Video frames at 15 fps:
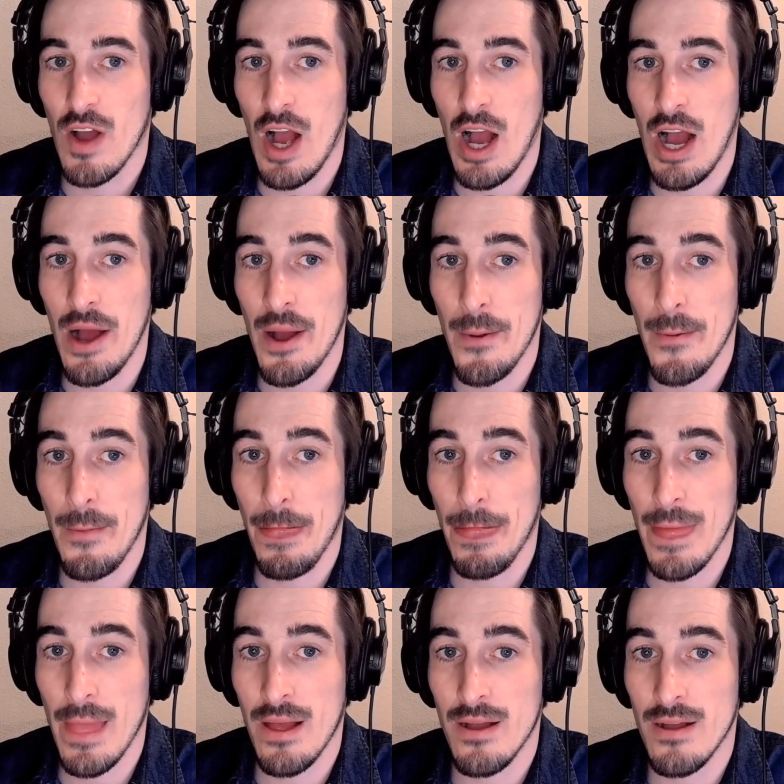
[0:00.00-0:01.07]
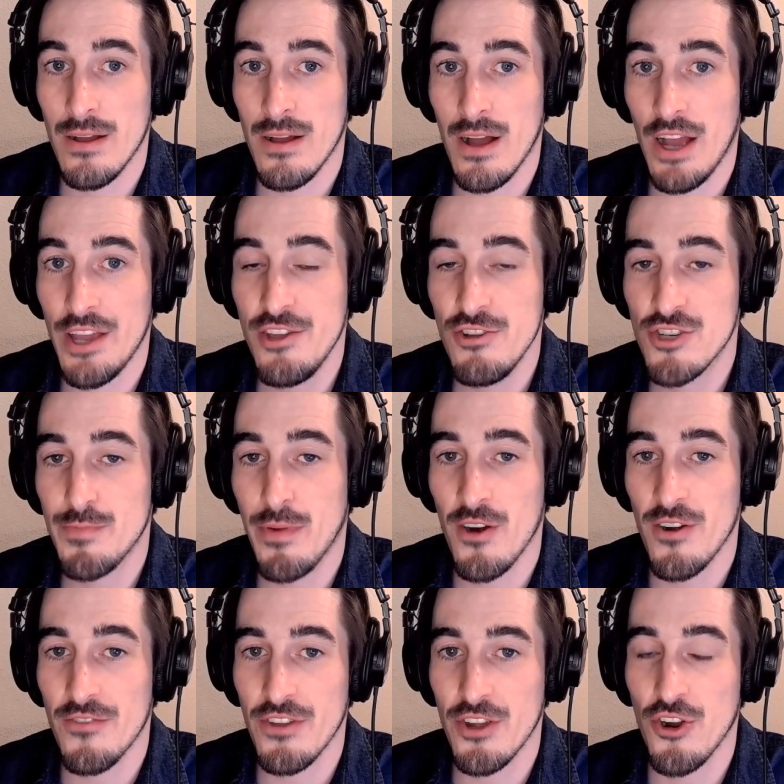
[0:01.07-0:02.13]

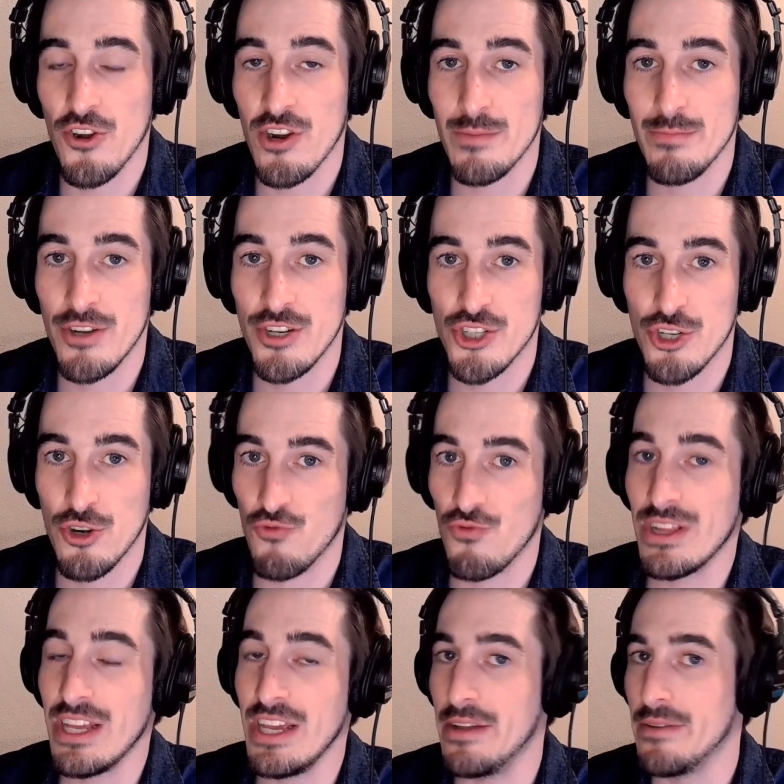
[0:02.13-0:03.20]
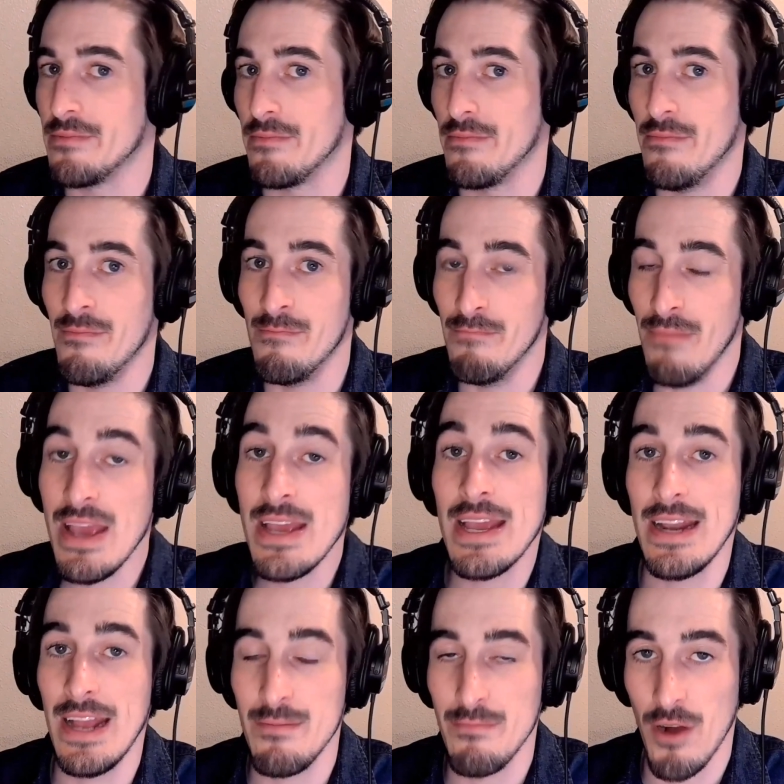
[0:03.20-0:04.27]
part of the current push to really make
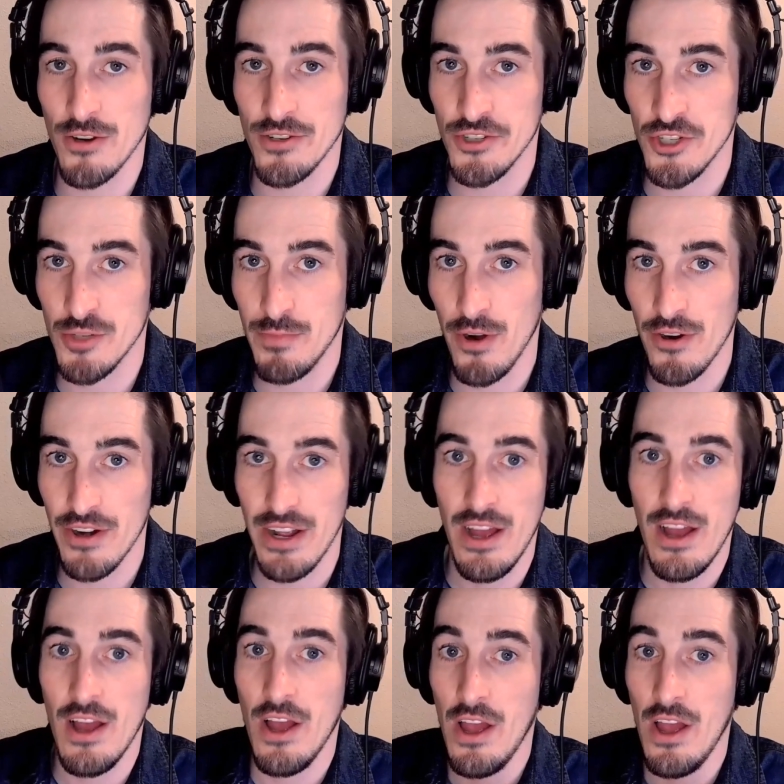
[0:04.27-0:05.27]
it a Marxist party.